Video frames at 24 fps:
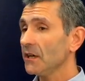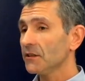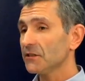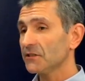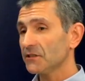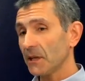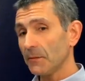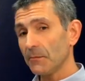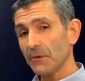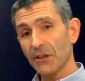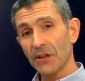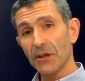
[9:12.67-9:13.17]

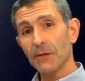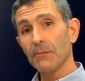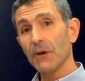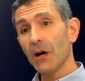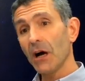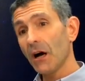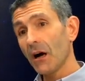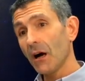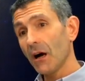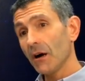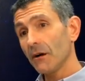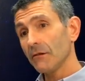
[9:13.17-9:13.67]
Some of them
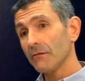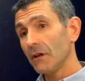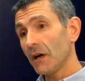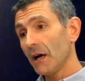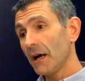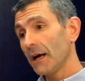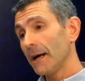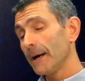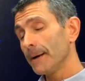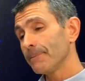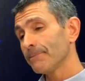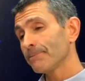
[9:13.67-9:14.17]
are
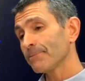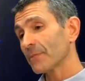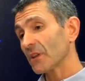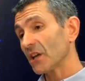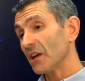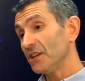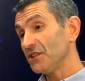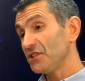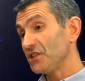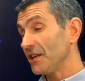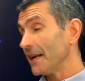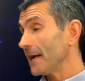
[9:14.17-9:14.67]

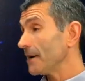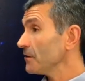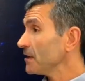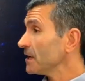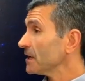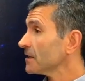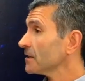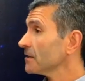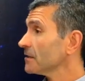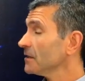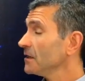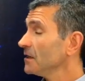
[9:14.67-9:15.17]
generic,